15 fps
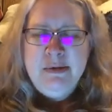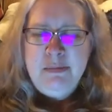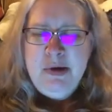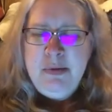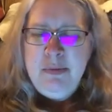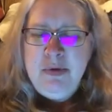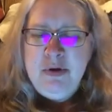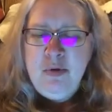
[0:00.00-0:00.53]
And
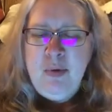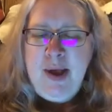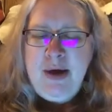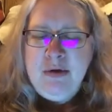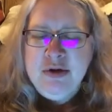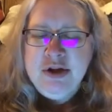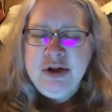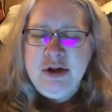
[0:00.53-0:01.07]
the
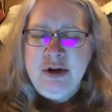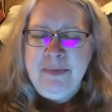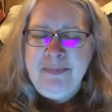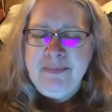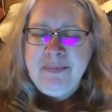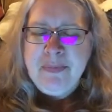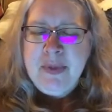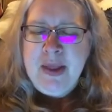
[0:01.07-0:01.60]
weather
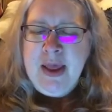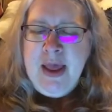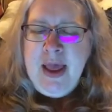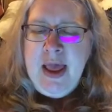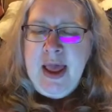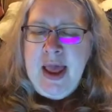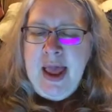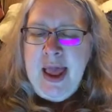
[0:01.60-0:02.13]
seems to
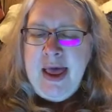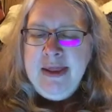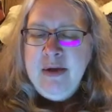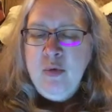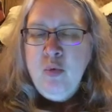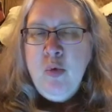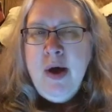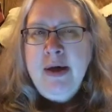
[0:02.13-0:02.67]
be uh,
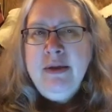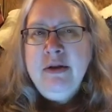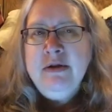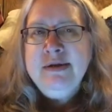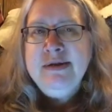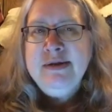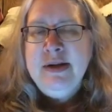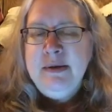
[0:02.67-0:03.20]

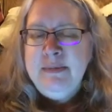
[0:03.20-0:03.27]
affected